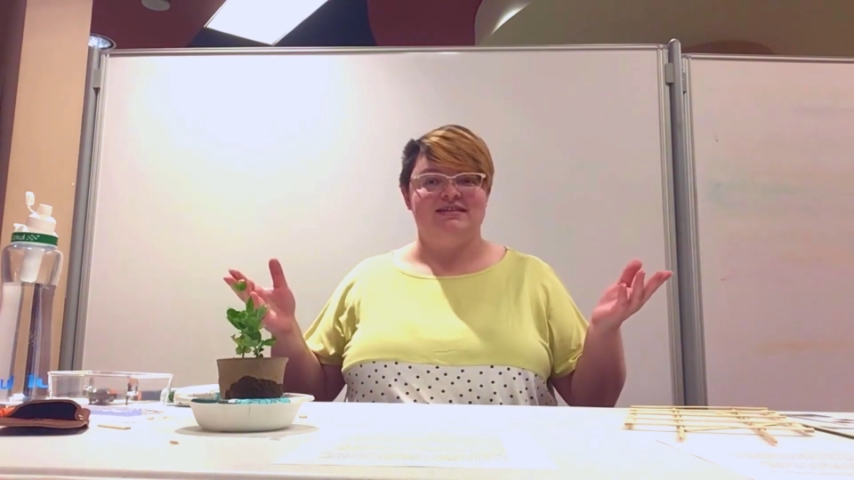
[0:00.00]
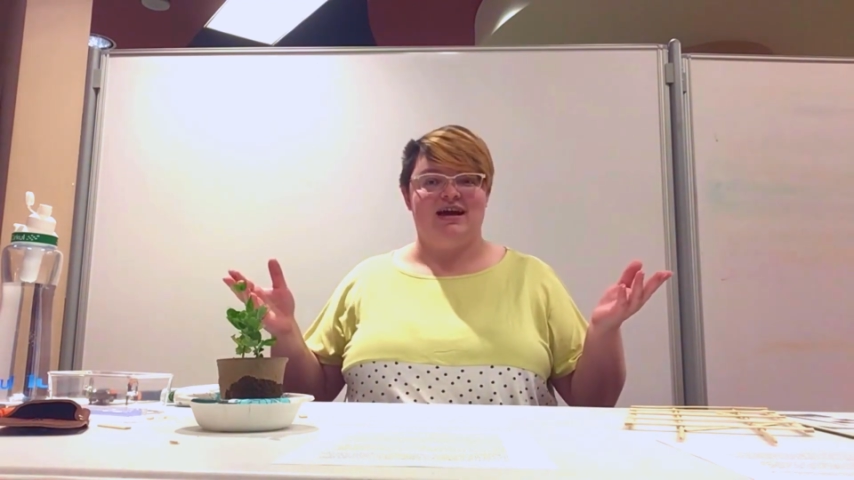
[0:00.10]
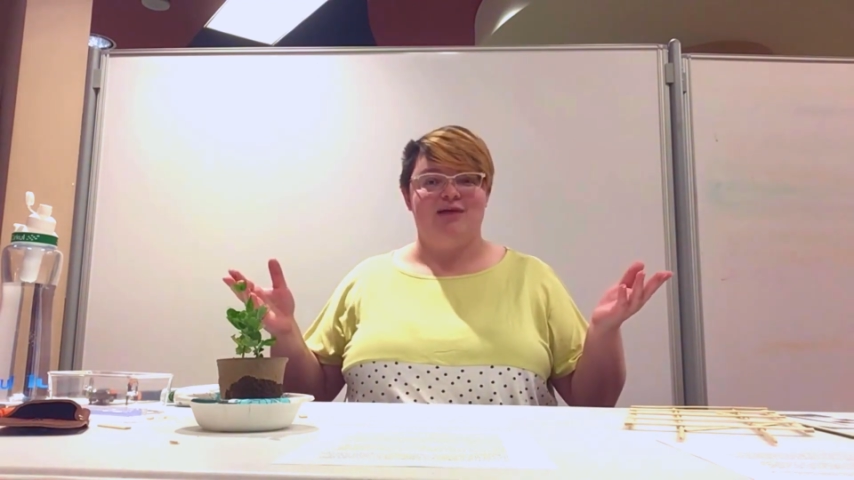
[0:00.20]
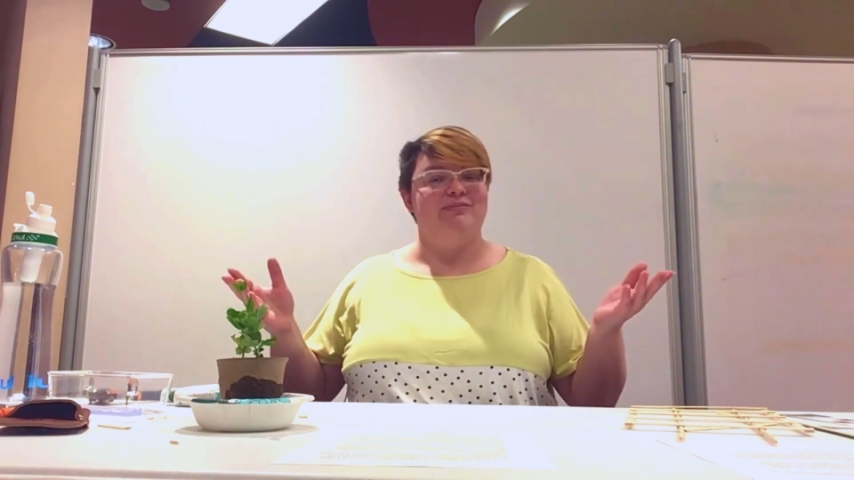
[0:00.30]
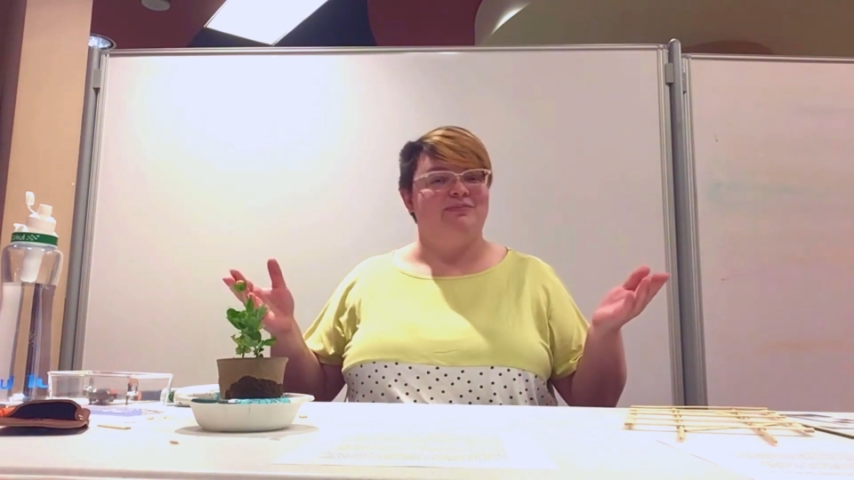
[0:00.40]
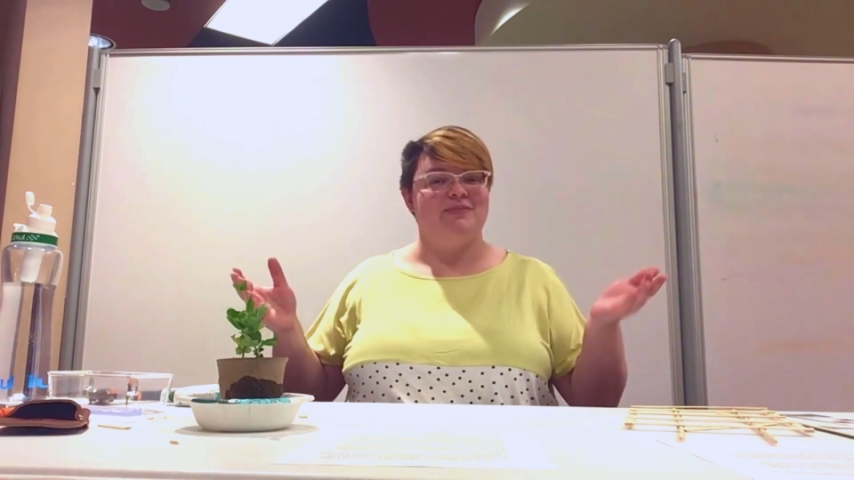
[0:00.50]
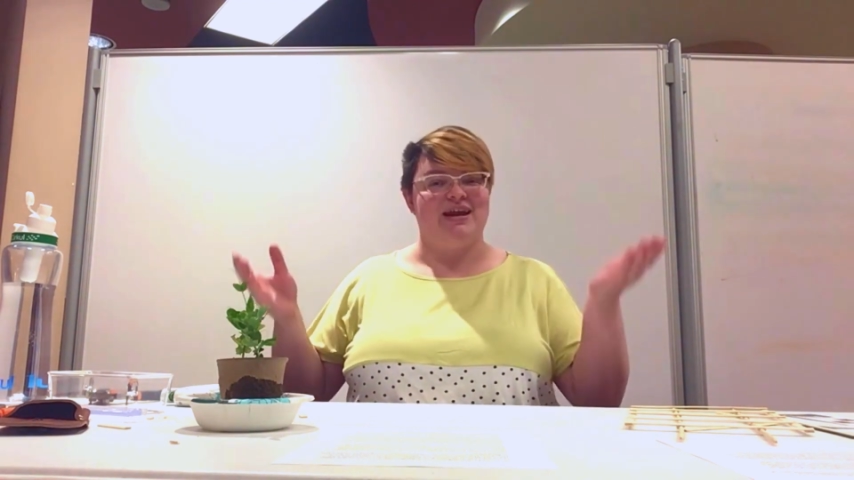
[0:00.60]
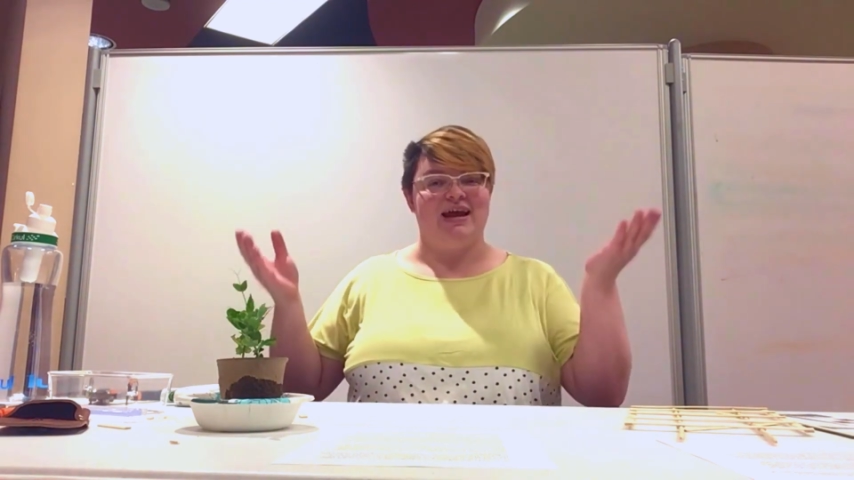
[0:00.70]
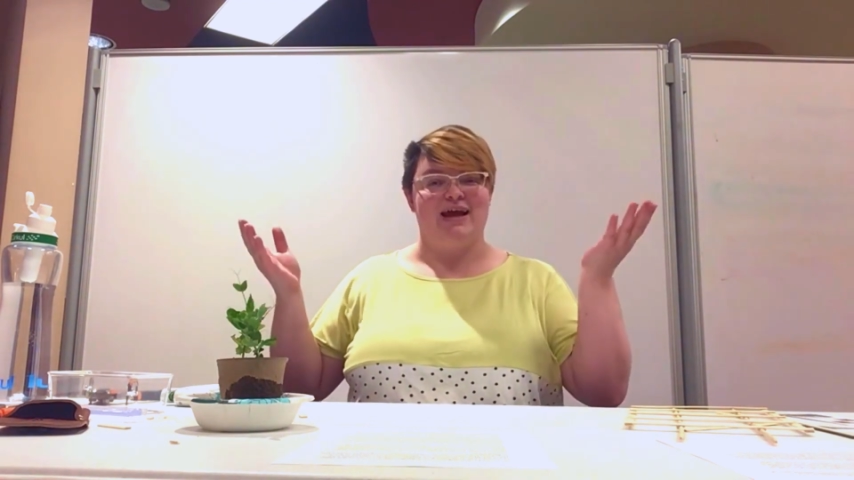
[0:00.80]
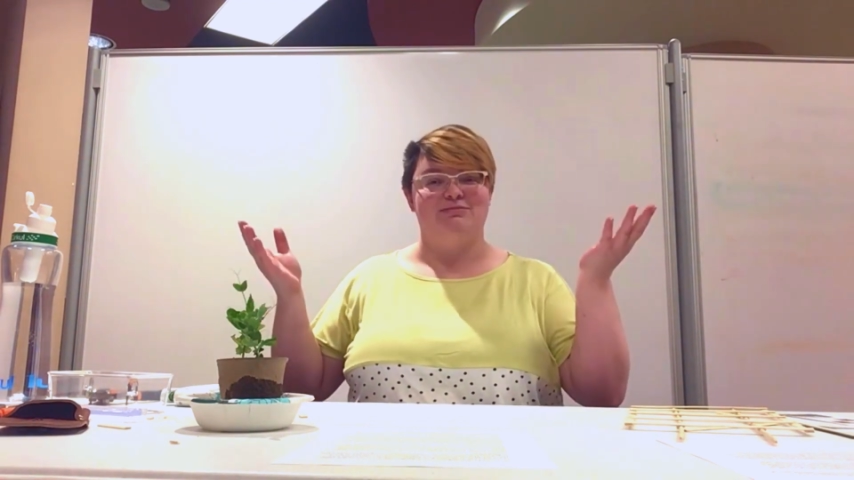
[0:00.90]
time,
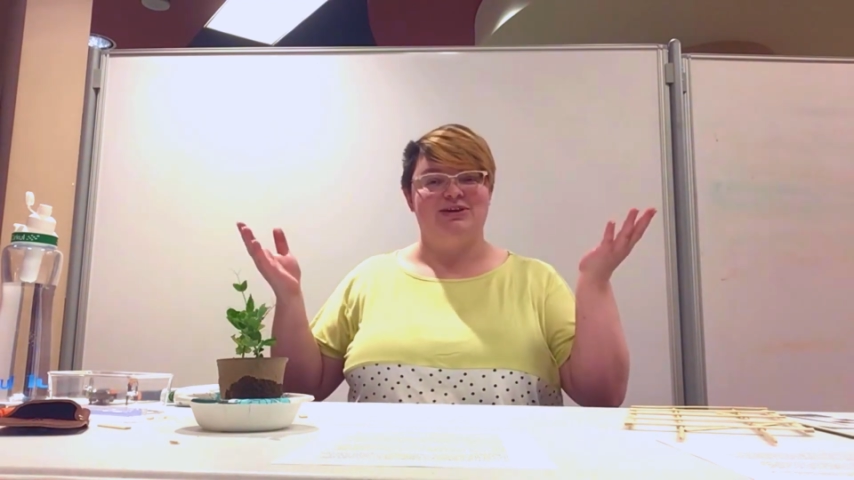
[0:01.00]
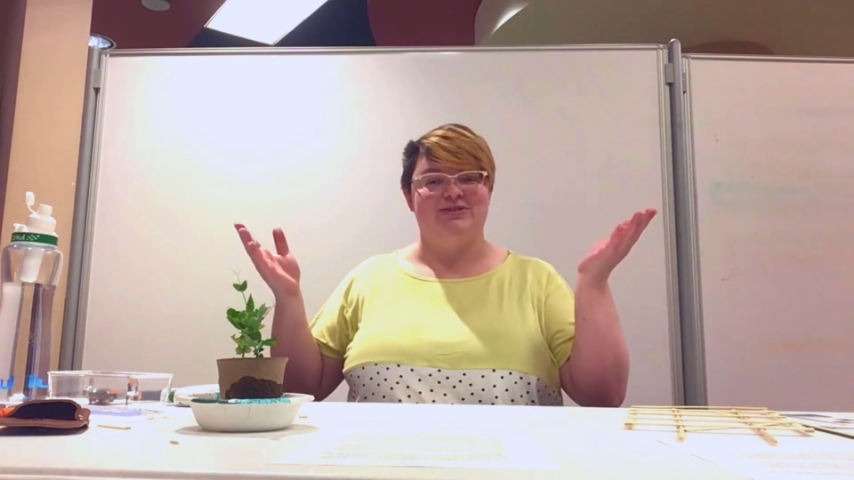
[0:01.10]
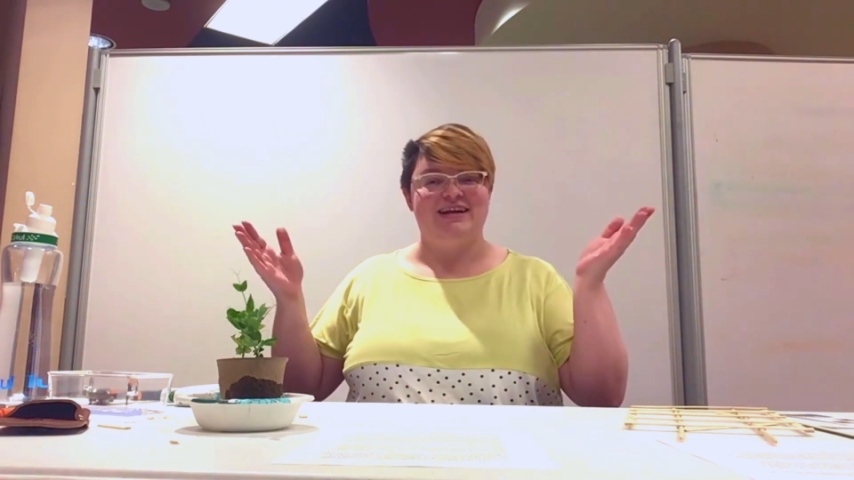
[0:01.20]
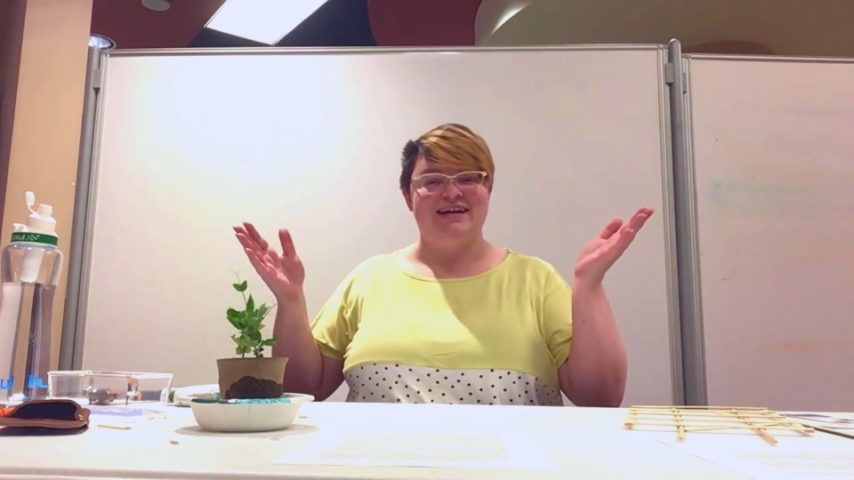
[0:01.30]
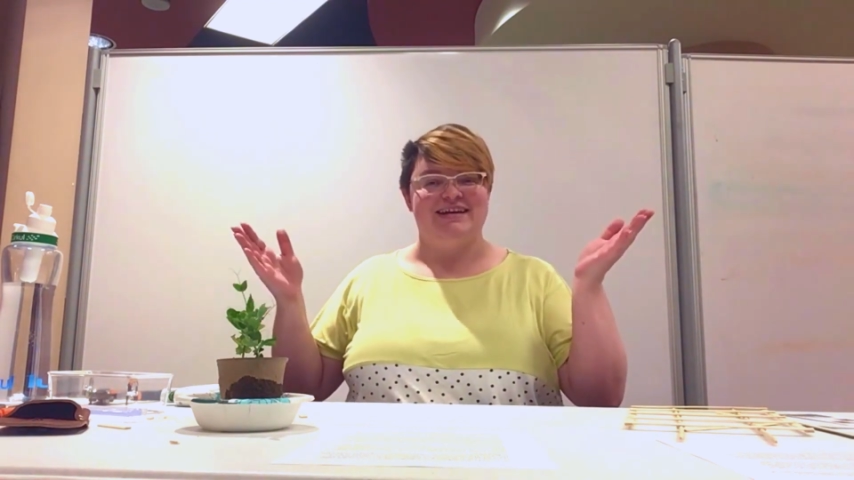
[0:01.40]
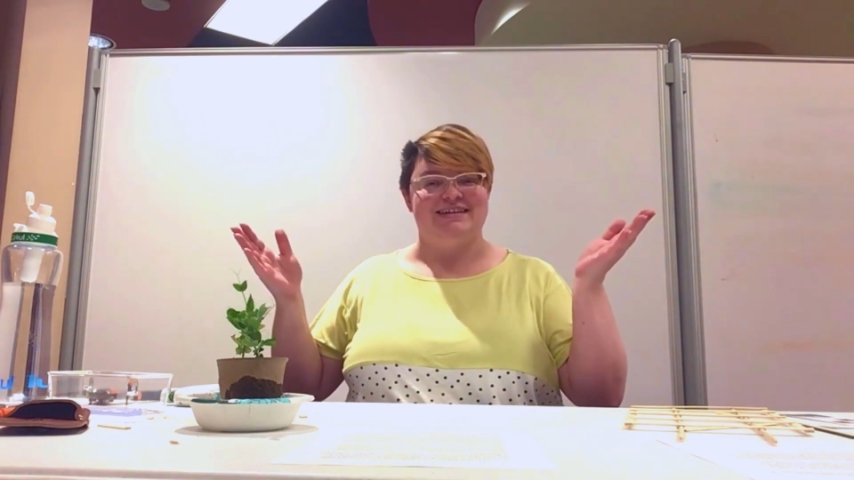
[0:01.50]
and happy reading!